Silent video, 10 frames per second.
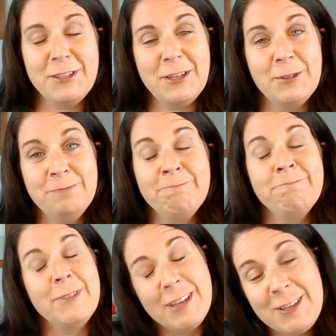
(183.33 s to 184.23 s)
So
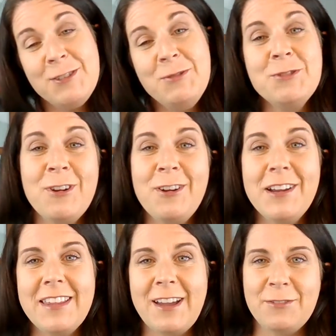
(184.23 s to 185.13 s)
guess who was wrong
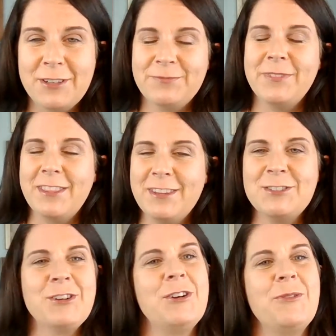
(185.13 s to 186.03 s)
in that one?
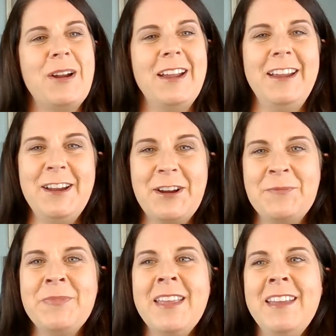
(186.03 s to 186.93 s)
This girl right here.